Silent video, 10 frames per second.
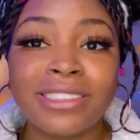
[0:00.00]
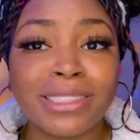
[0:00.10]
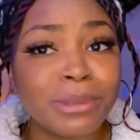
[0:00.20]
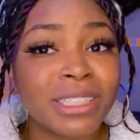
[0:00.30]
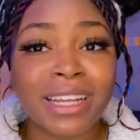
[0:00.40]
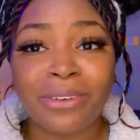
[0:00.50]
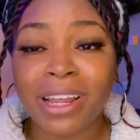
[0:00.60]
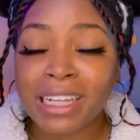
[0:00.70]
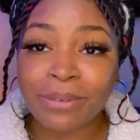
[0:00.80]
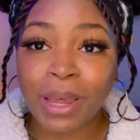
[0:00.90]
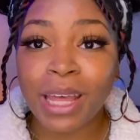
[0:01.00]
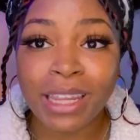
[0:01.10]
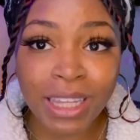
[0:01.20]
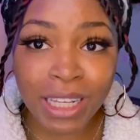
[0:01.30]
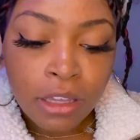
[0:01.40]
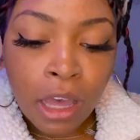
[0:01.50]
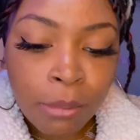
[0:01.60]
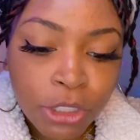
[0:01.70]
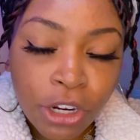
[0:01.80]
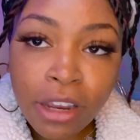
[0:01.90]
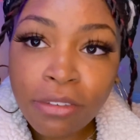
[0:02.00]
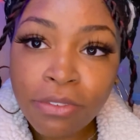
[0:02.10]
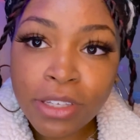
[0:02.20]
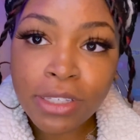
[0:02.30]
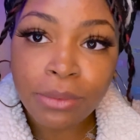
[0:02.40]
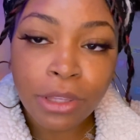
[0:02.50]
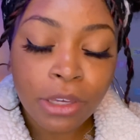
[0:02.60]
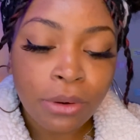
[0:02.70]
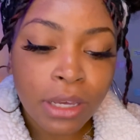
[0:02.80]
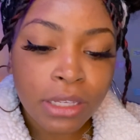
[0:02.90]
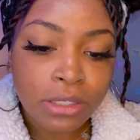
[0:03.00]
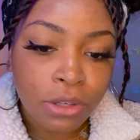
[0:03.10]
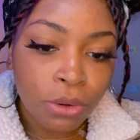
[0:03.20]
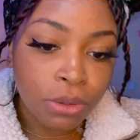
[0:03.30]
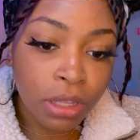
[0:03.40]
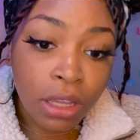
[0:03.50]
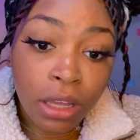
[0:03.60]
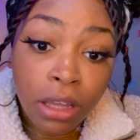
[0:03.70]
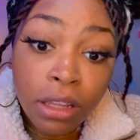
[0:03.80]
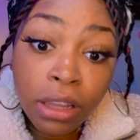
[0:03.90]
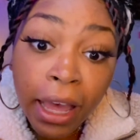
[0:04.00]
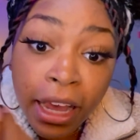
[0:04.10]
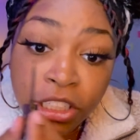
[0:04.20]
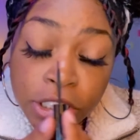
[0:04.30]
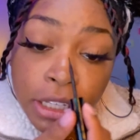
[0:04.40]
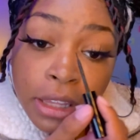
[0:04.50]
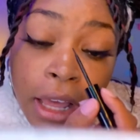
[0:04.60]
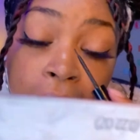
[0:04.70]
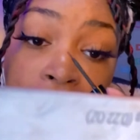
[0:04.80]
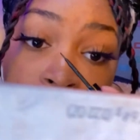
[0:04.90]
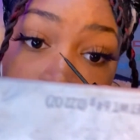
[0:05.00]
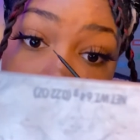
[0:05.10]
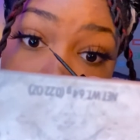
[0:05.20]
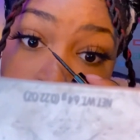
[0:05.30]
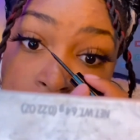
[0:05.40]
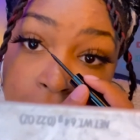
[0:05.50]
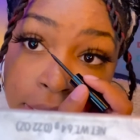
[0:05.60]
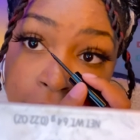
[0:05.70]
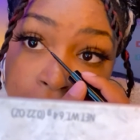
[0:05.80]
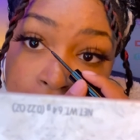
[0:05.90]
because I don't like the way it looks. I'm gonna try to fix it really quick so the lash can like stick.